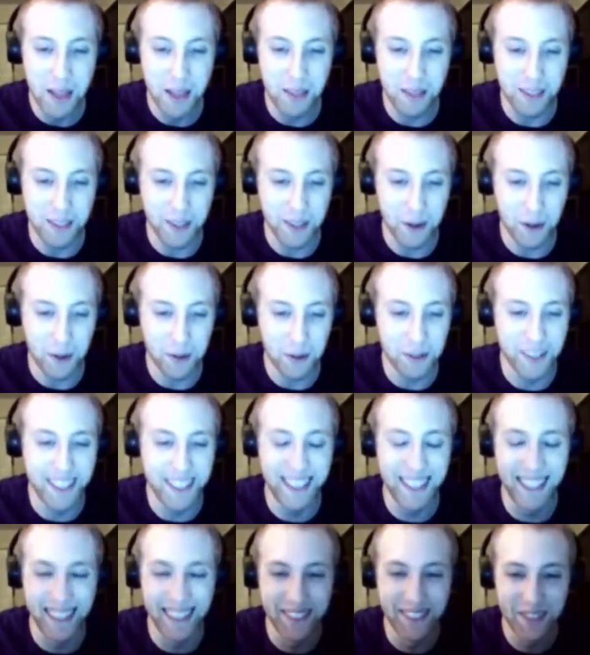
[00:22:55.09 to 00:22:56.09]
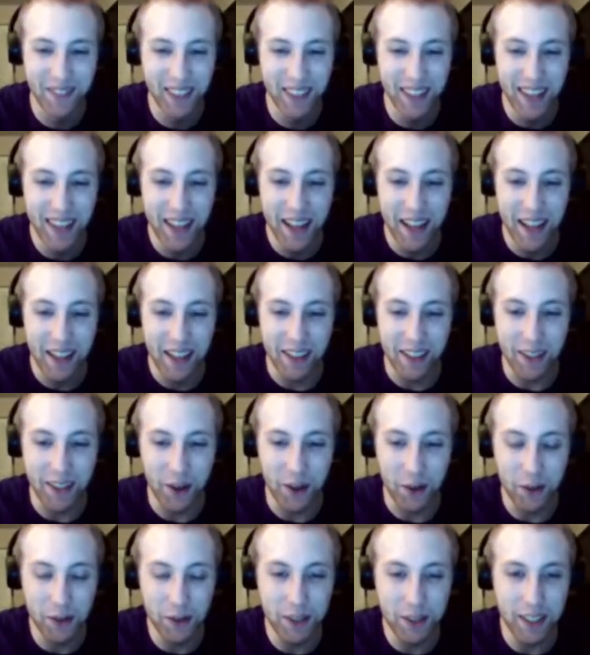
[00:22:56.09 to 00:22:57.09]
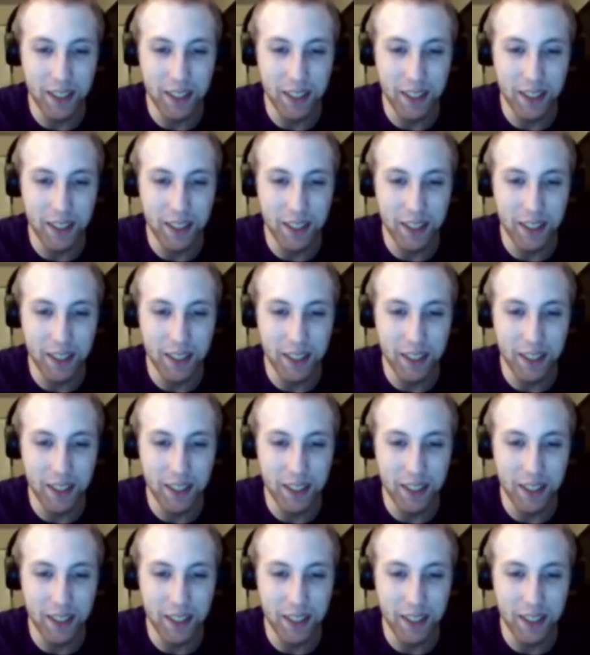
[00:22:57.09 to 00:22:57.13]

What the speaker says: The only